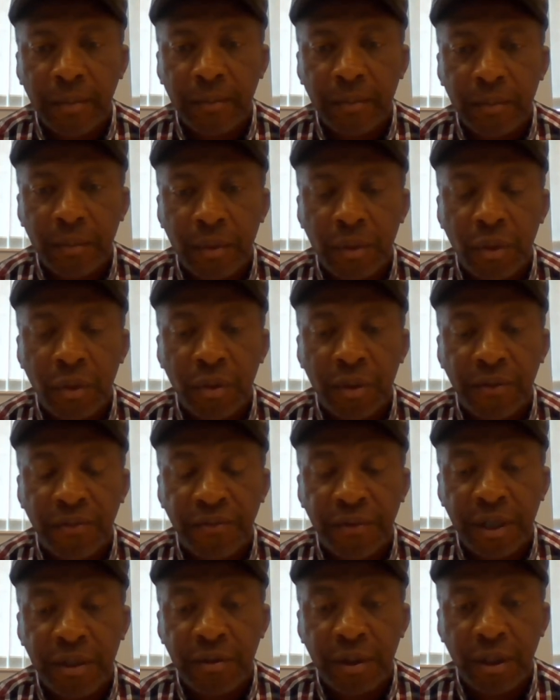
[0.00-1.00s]
through the
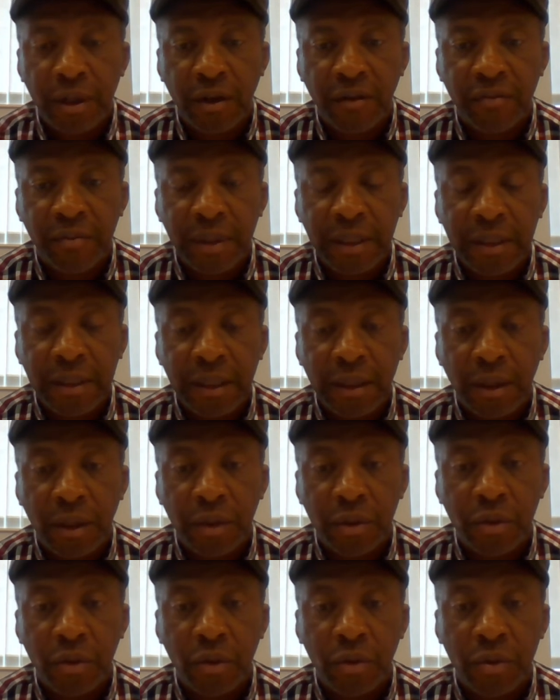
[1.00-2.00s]
federal government and
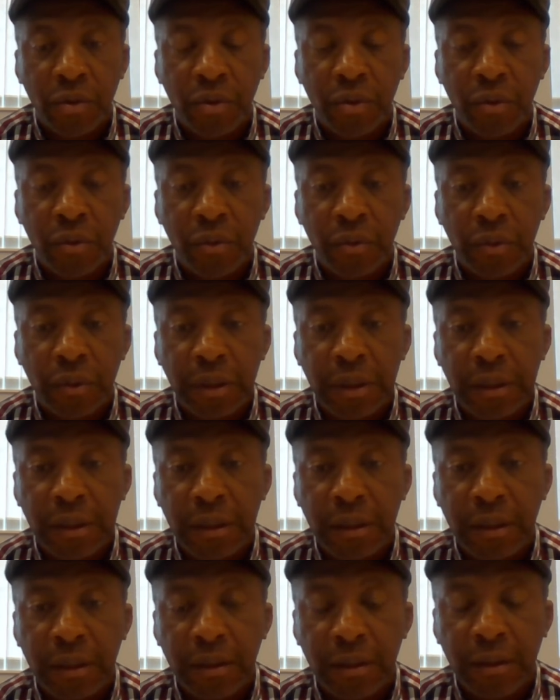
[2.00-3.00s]
also through the
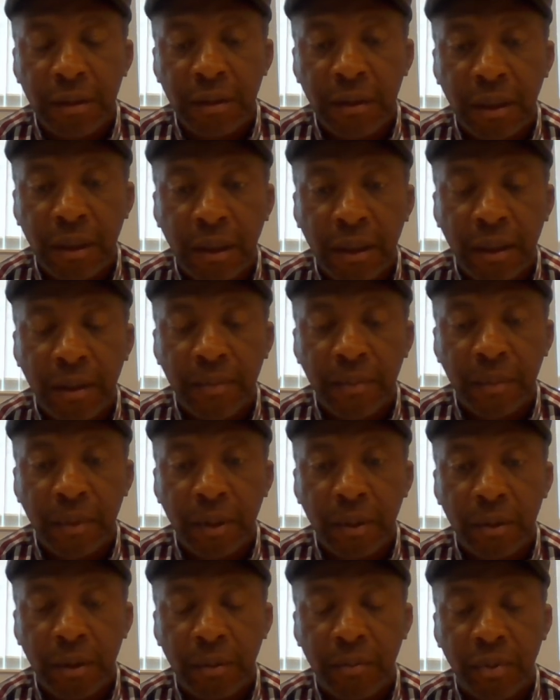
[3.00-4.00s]

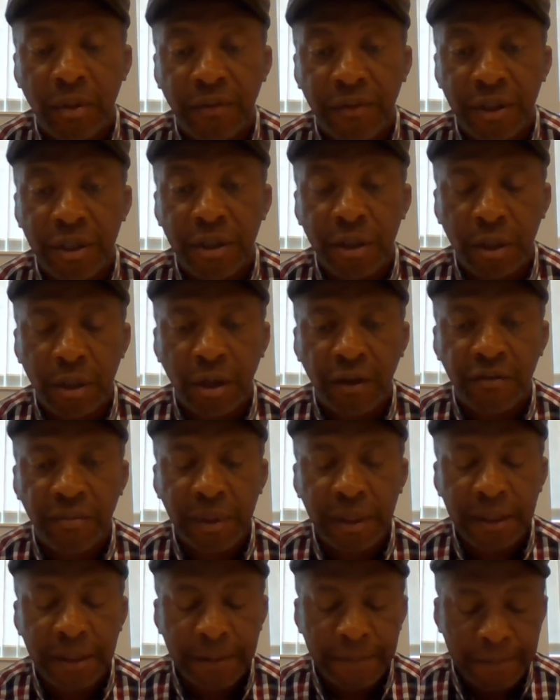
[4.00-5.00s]
provincial
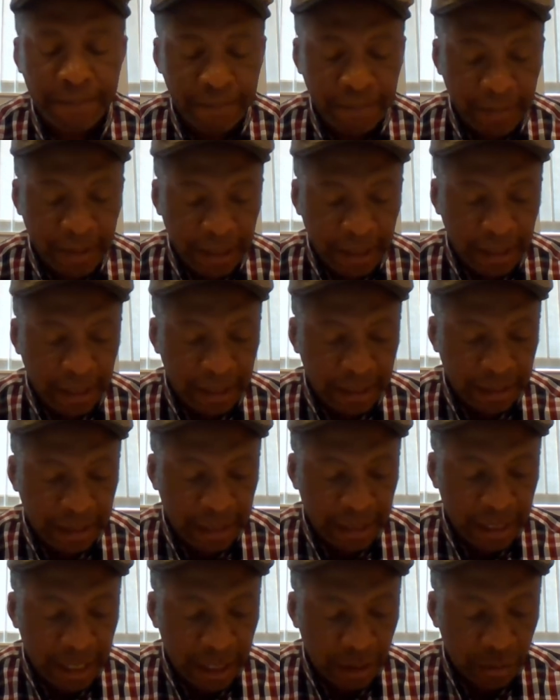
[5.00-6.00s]
government. And
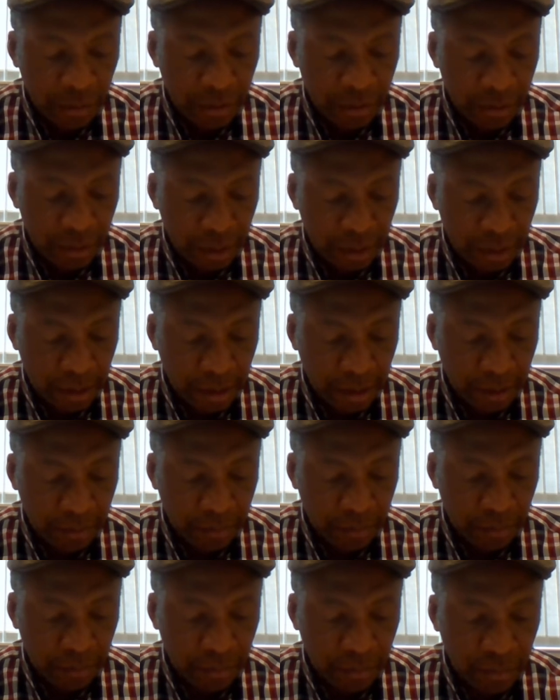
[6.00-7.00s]
then I would
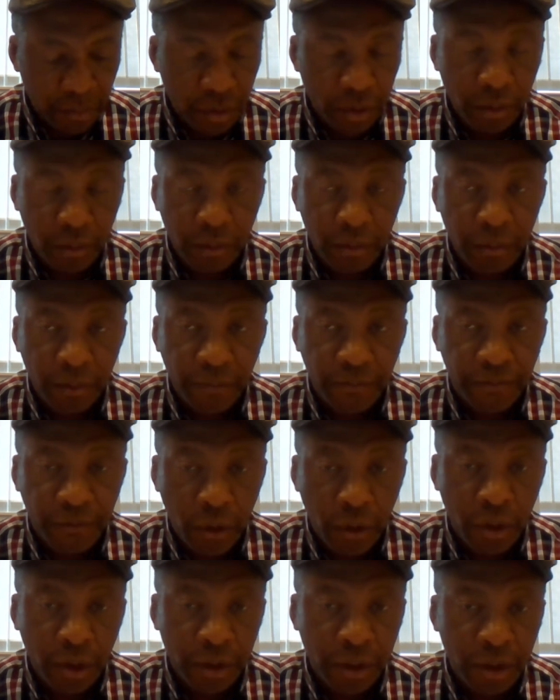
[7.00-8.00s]

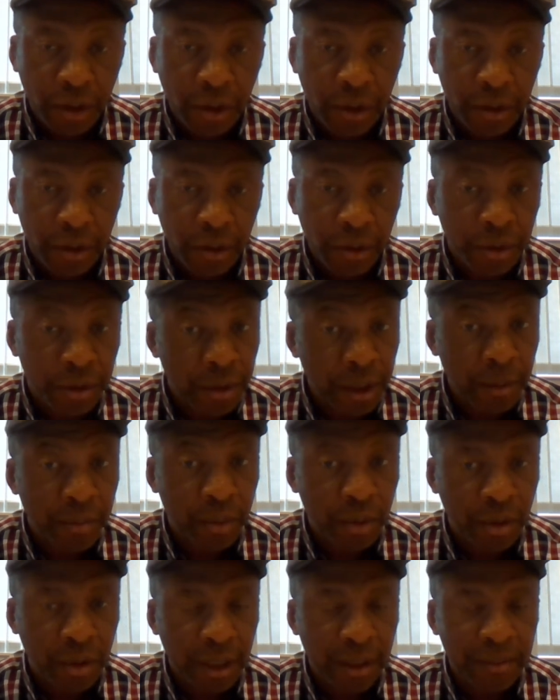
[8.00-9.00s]
focus on those three
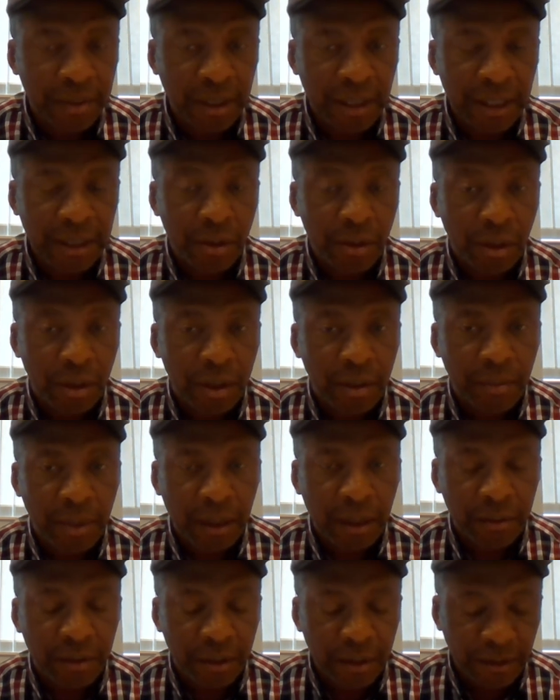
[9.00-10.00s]
programs that I talked
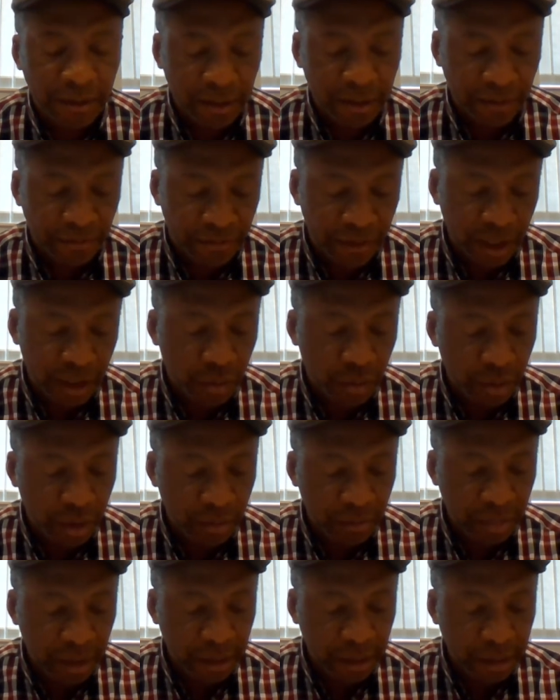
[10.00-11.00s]
about. The first
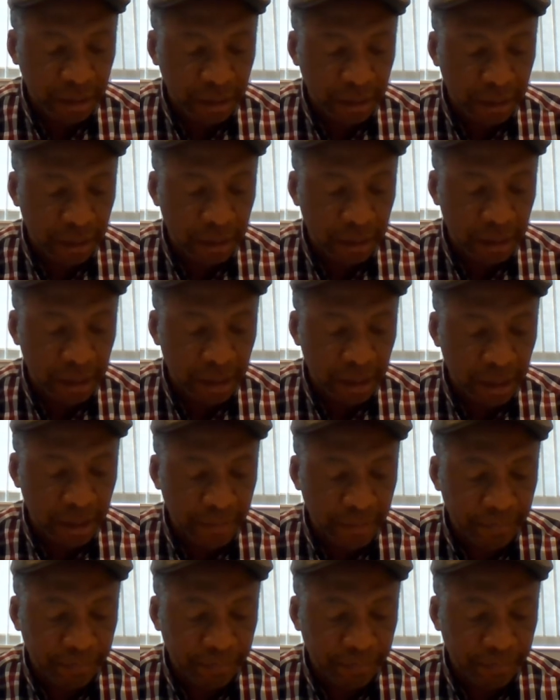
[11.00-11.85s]
one being the